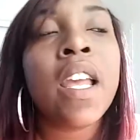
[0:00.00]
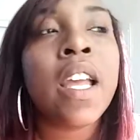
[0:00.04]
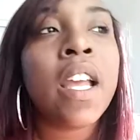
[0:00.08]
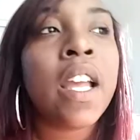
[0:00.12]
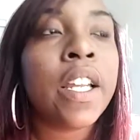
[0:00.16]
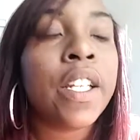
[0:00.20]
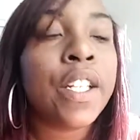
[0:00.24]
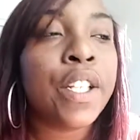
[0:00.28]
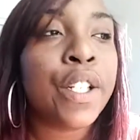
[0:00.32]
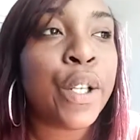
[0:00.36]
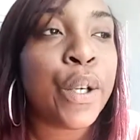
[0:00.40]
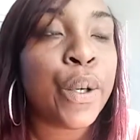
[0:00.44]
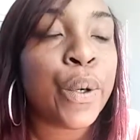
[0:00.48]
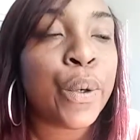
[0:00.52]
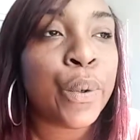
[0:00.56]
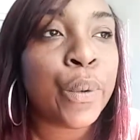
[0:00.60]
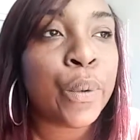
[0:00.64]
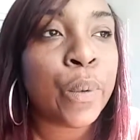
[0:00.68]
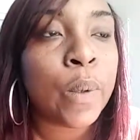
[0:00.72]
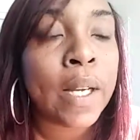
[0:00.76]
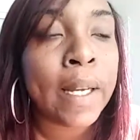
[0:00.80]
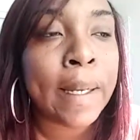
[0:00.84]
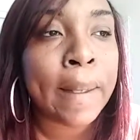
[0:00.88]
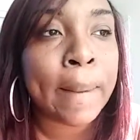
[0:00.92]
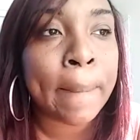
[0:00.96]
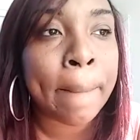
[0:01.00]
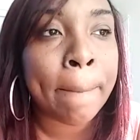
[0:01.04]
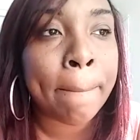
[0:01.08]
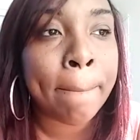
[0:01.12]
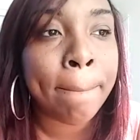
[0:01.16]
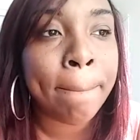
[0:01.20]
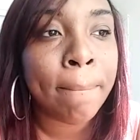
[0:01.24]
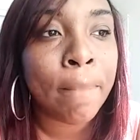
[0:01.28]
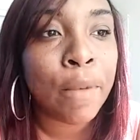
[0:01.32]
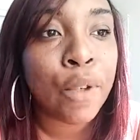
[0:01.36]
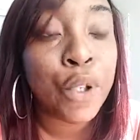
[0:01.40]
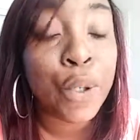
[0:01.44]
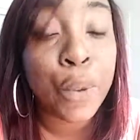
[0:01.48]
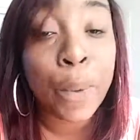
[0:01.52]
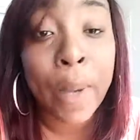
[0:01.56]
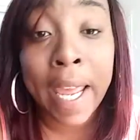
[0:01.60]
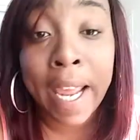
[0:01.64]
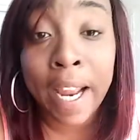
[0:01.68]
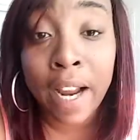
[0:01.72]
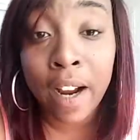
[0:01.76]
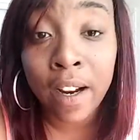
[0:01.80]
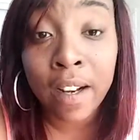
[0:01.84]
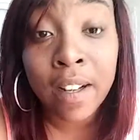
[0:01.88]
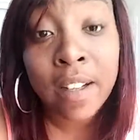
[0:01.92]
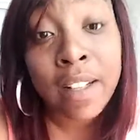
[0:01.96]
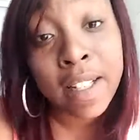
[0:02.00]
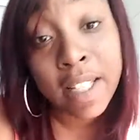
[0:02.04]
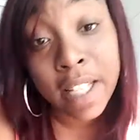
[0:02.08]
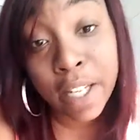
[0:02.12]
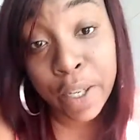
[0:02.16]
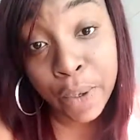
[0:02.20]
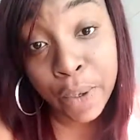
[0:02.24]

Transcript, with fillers: you know, um, do hair, because I do